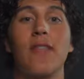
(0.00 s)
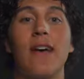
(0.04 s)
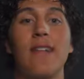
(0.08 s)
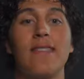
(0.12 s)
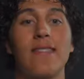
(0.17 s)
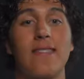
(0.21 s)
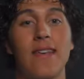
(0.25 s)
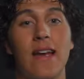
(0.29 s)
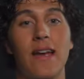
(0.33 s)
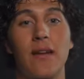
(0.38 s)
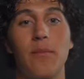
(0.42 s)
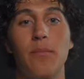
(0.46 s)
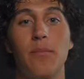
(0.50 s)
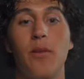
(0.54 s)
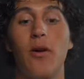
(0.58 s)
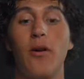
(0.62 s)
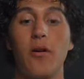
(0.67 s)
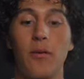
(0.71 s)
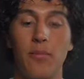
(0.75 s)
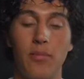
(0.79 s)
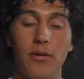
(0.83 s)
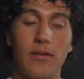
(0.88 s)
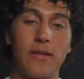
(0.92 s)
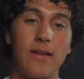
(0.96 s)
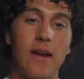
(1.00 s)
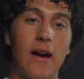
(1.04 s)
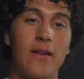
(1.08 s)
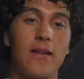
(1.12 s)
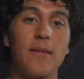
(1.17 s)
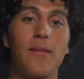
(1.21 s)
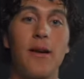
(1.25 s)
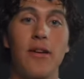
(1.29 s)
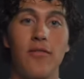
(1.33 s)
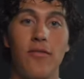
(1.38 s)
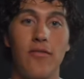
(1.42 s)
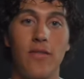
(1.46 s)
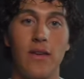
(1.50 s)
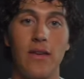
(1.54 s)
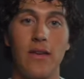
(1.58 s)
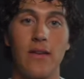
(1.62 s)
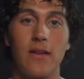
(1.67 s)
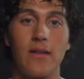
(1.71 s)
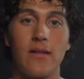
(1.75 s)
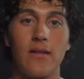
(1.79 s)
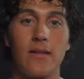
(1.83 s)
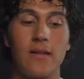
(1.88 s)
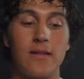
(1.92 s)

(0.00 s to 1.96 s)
that second ball to put down at my feet.